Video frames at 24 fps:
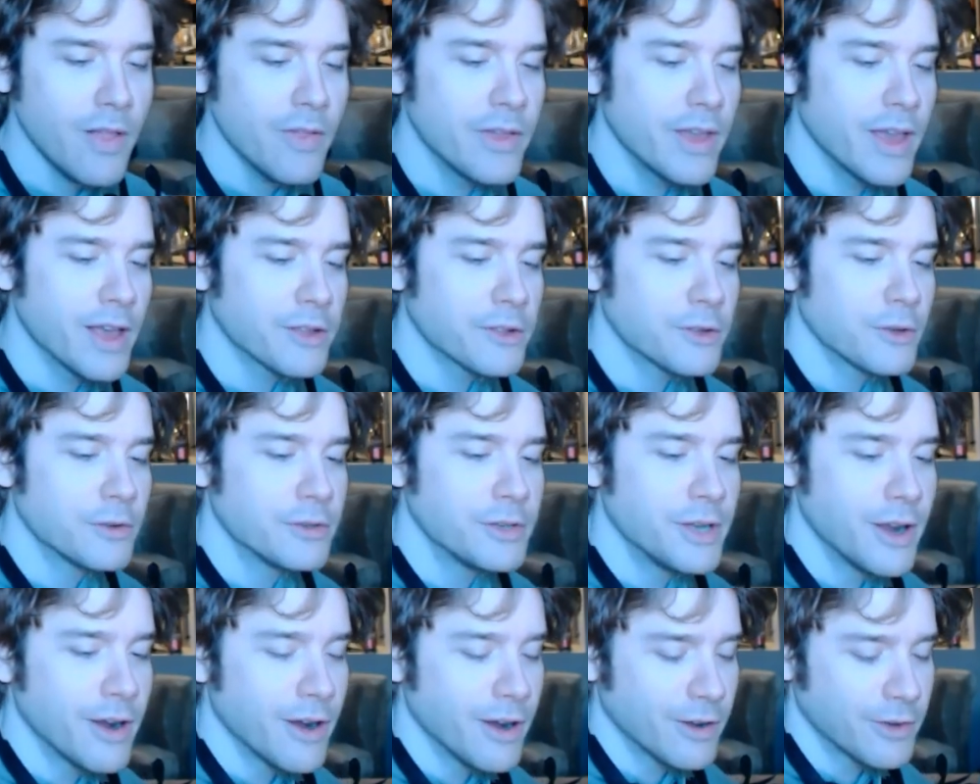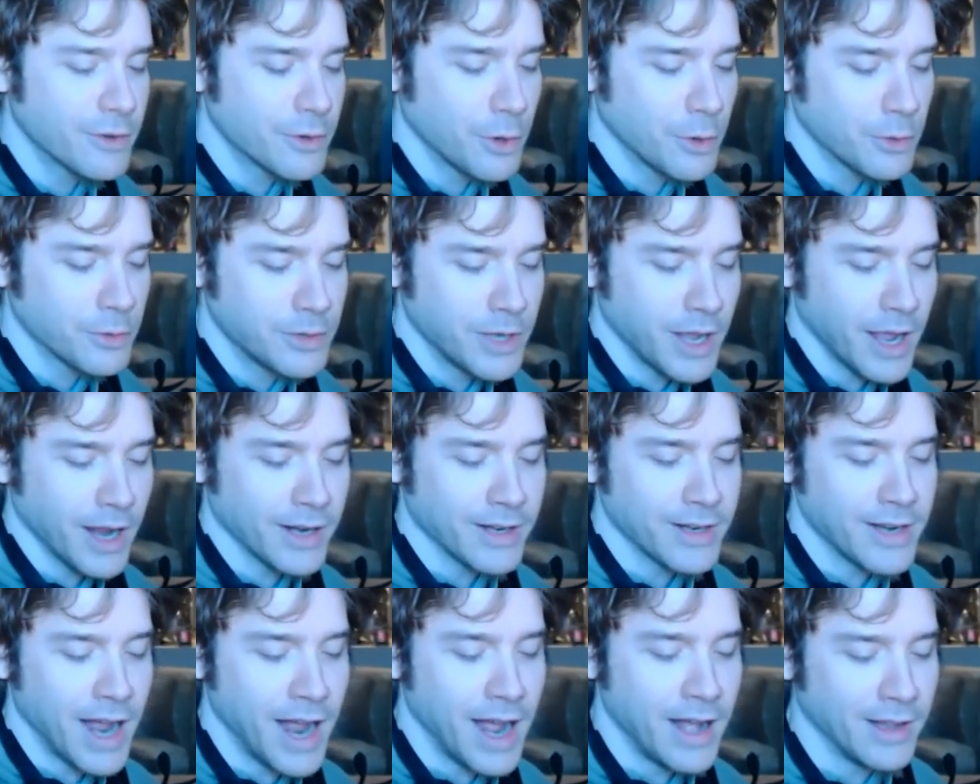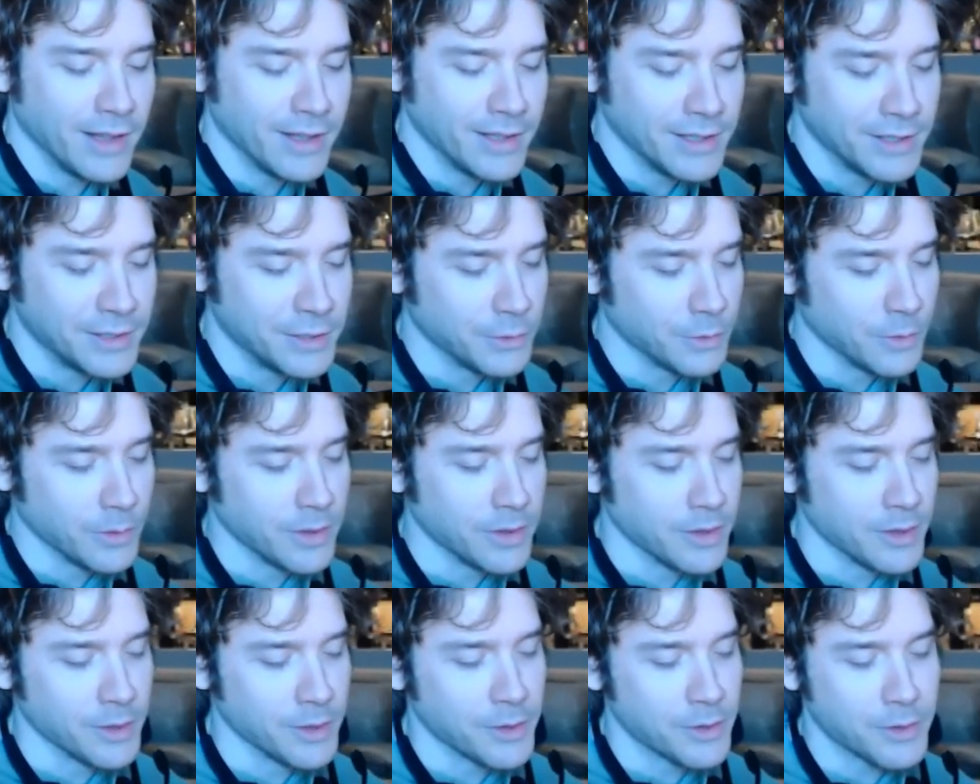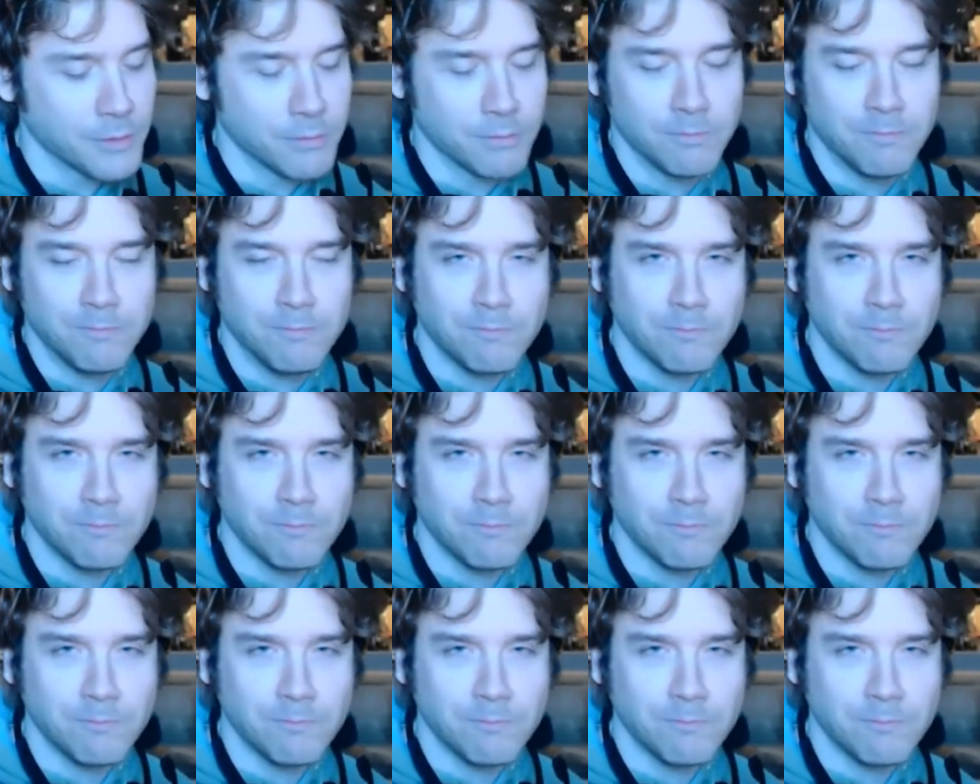the esoteric Toltec knowledge was